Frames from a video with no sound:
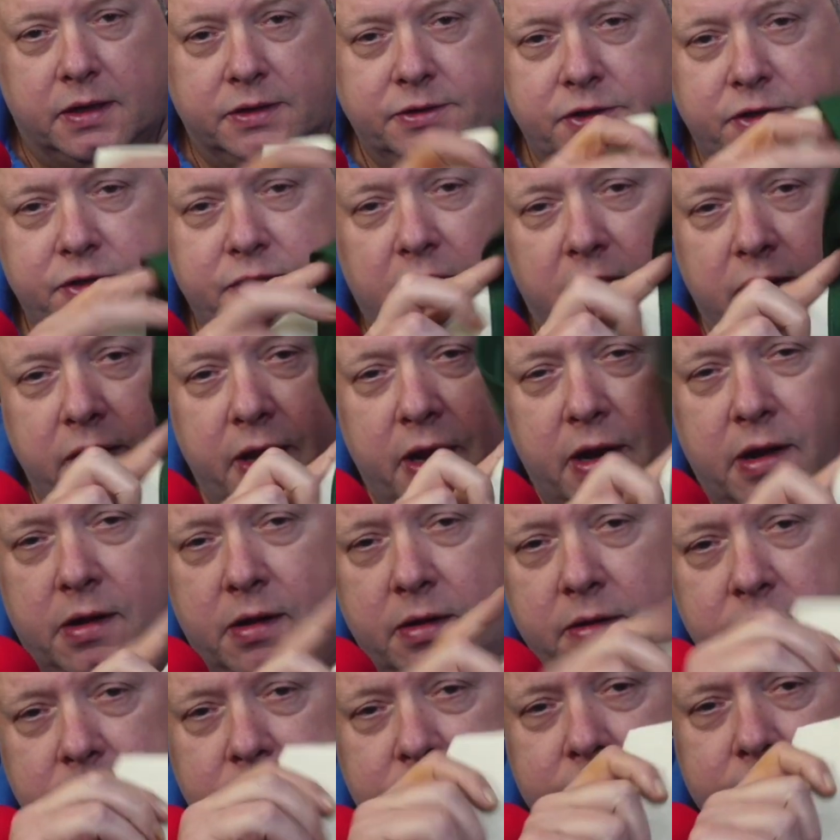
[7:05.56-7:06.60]
So just a
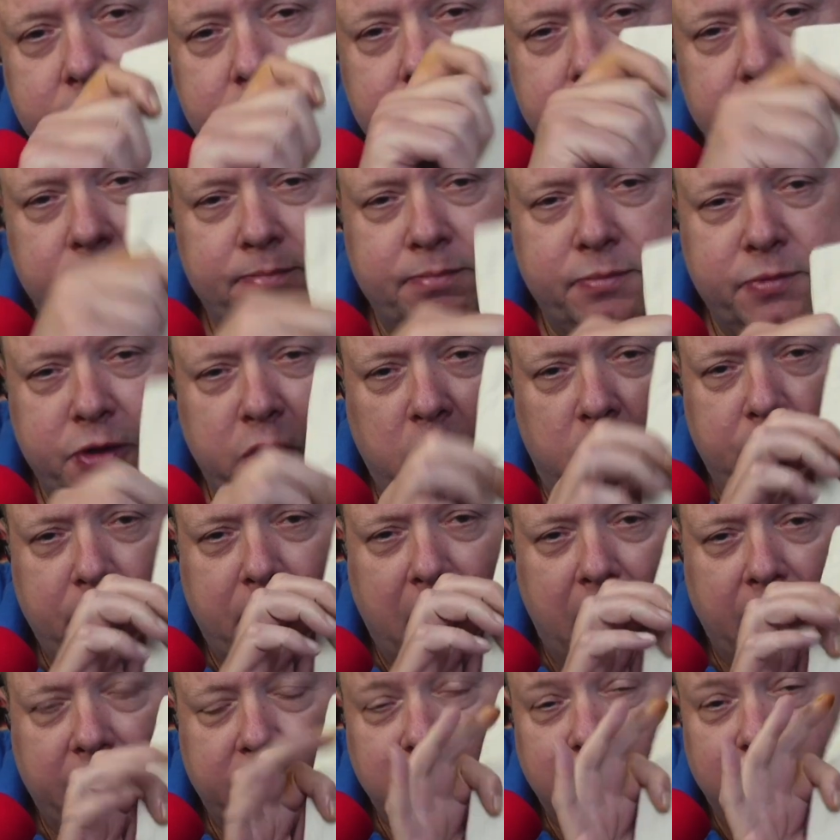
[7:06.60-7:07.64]
little
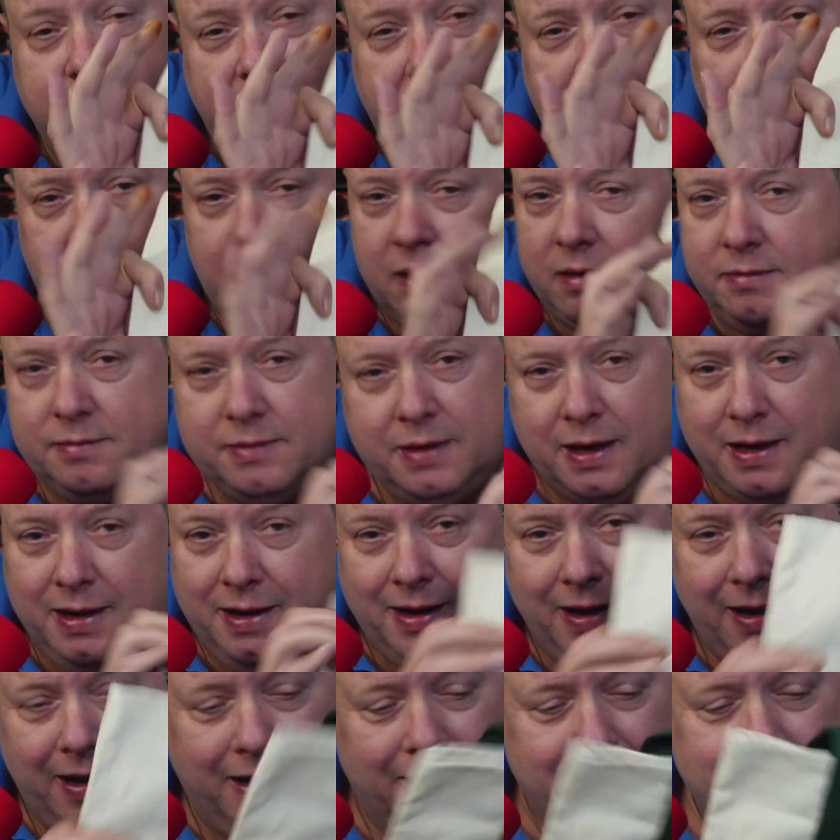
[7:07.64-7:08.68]
tote bag. It's little.
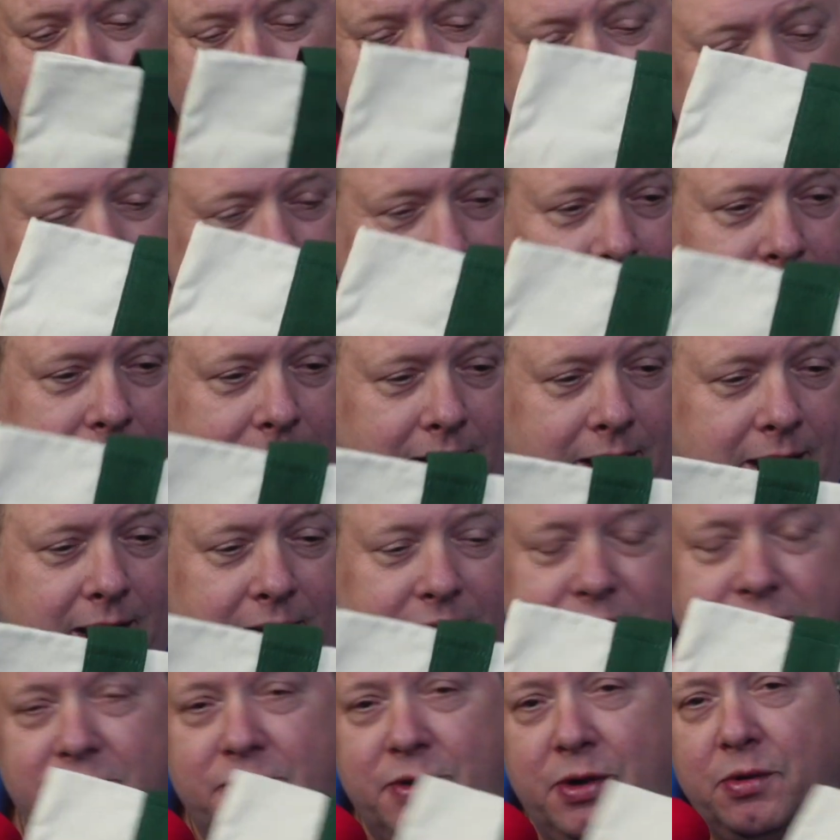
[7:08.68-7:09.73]
It's
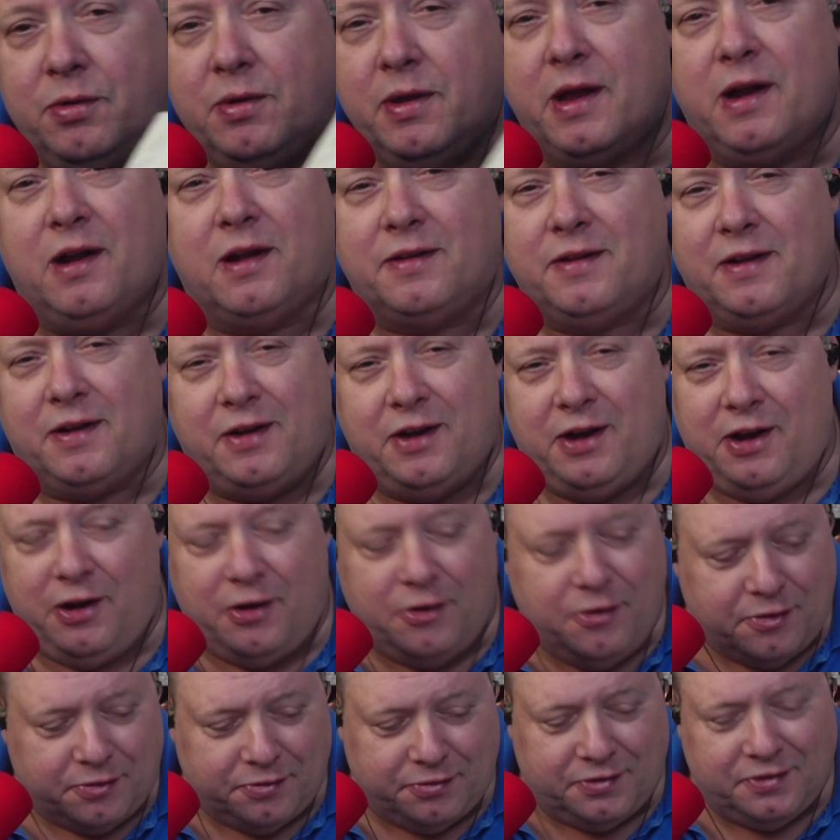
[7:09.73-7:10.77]
it's too little to
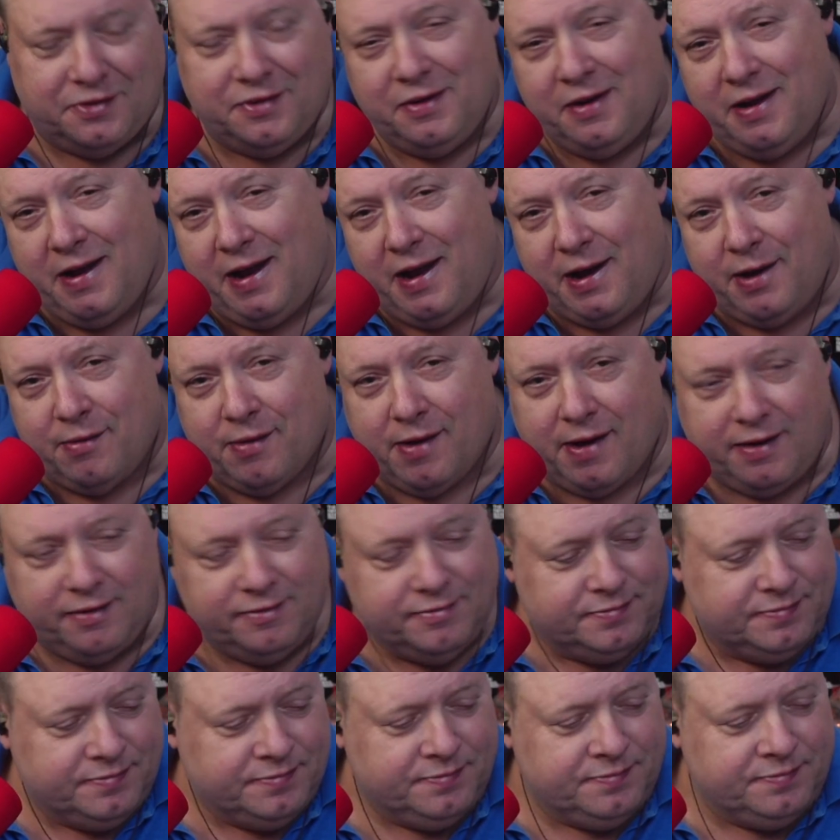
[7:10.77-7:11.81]
use
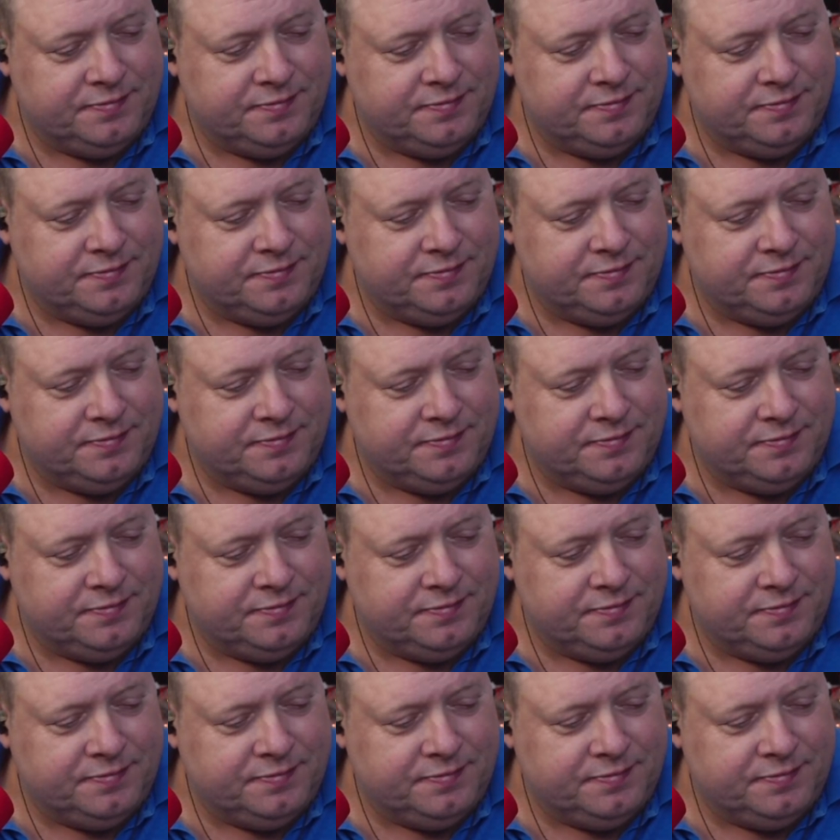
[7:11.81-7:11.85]
anyway.